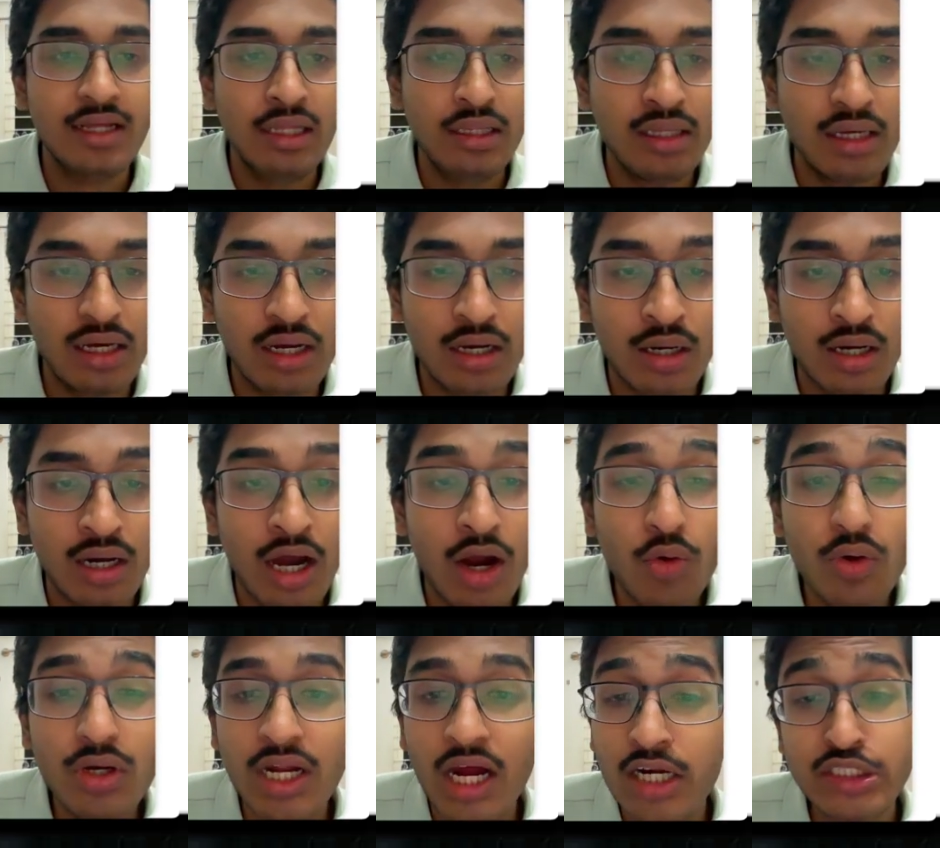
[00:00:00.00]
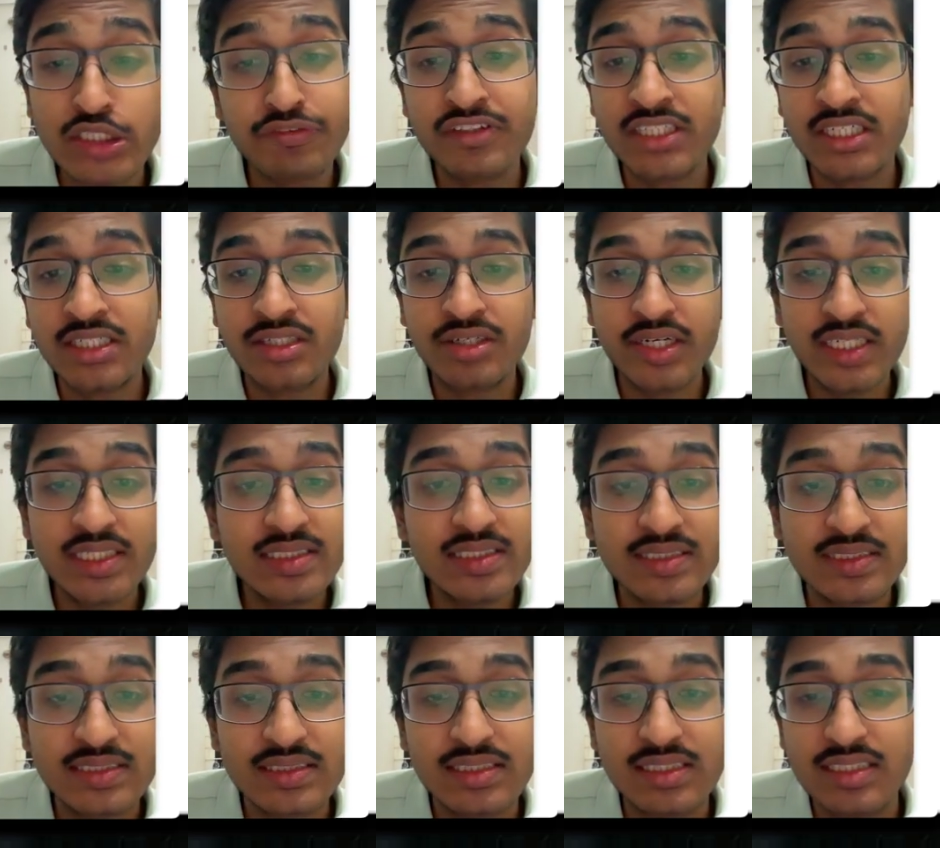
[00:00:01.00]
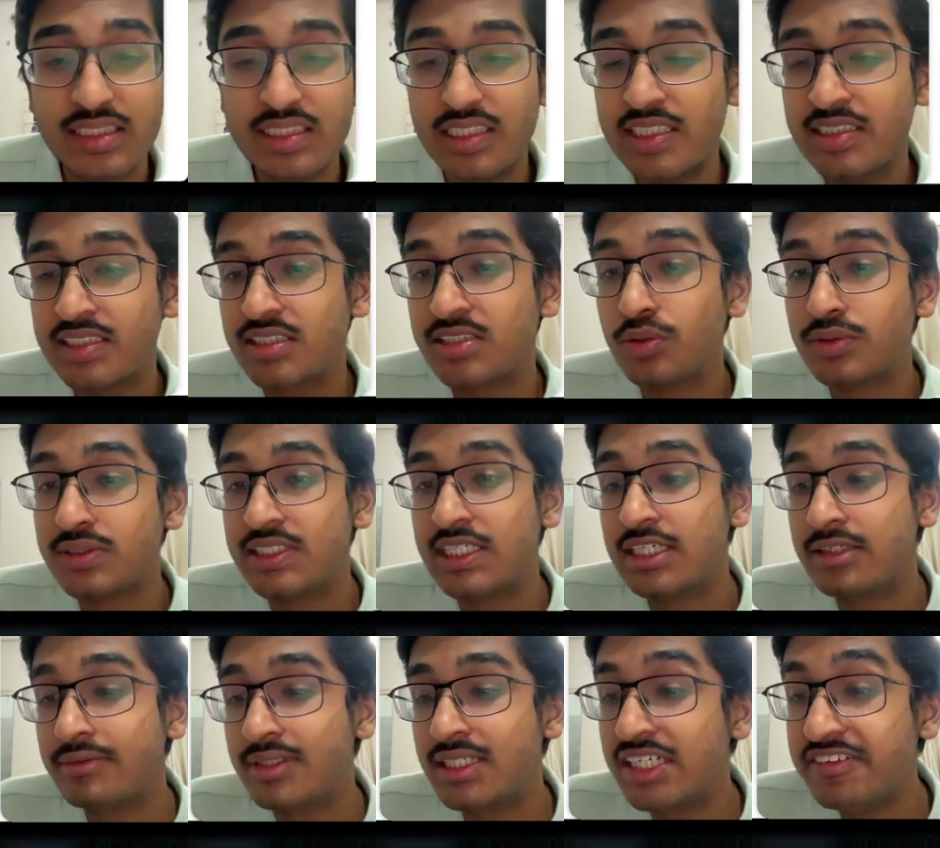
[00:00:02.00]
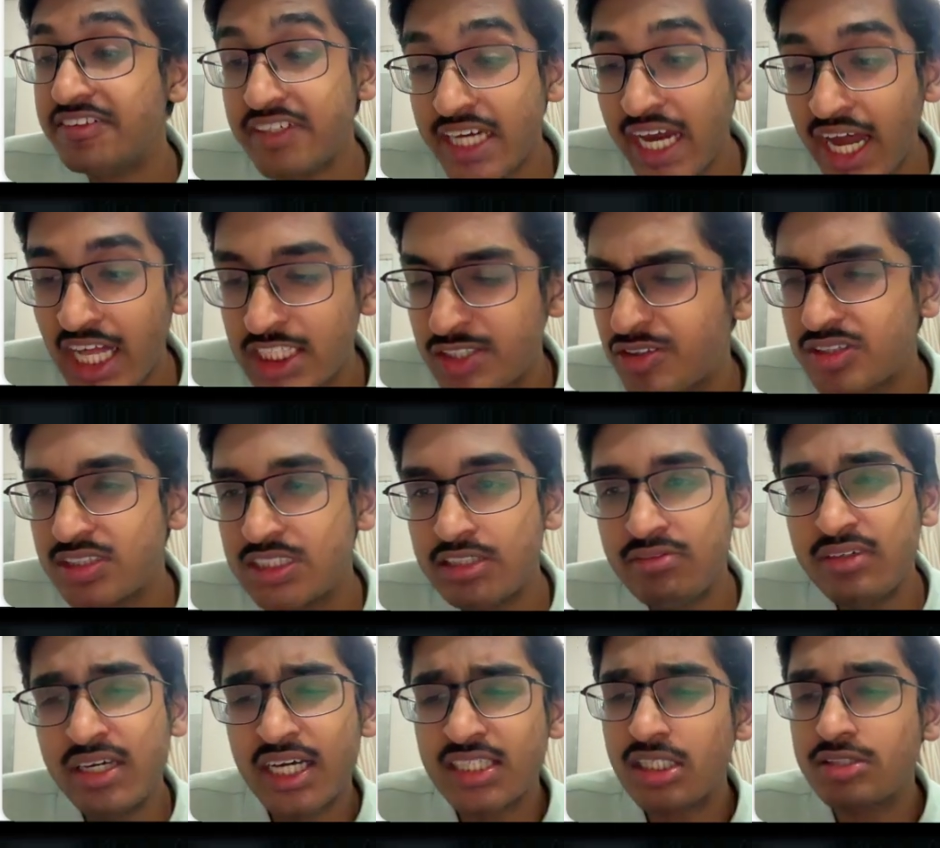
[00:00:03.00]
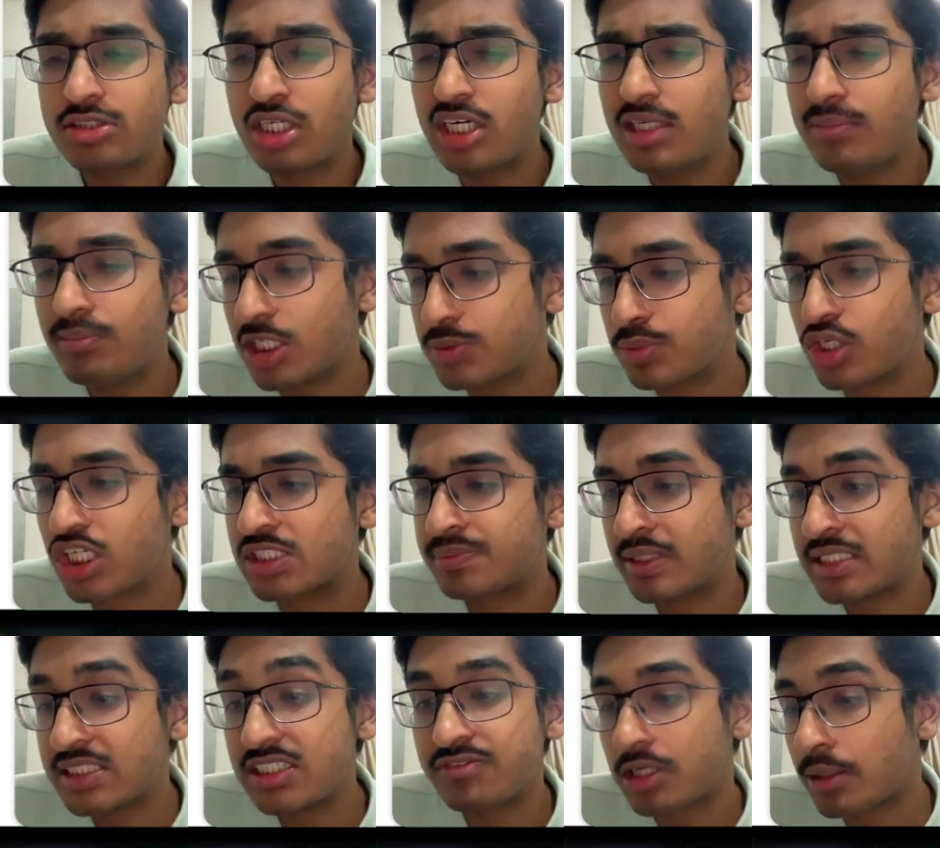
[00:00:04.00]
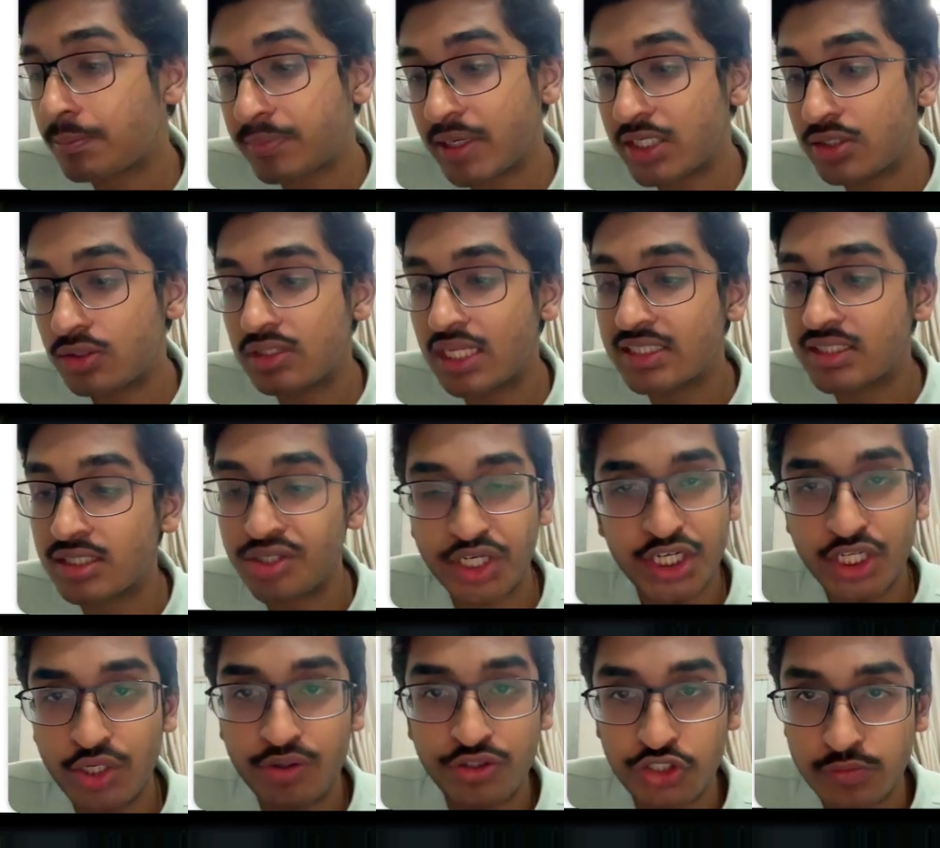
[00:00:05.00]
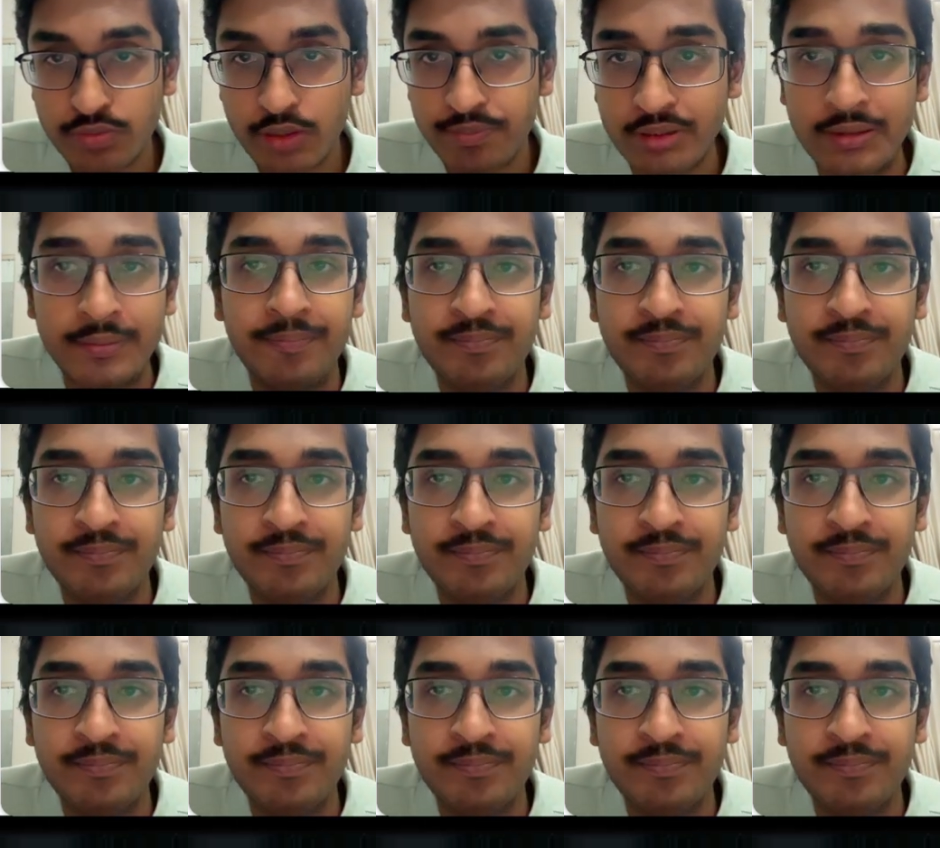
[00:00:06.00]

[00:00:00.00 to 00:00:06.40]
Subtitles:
how large of an increase is associated with TV ads, because TV ads are generally much more expensive compared to like the radio or newspaper.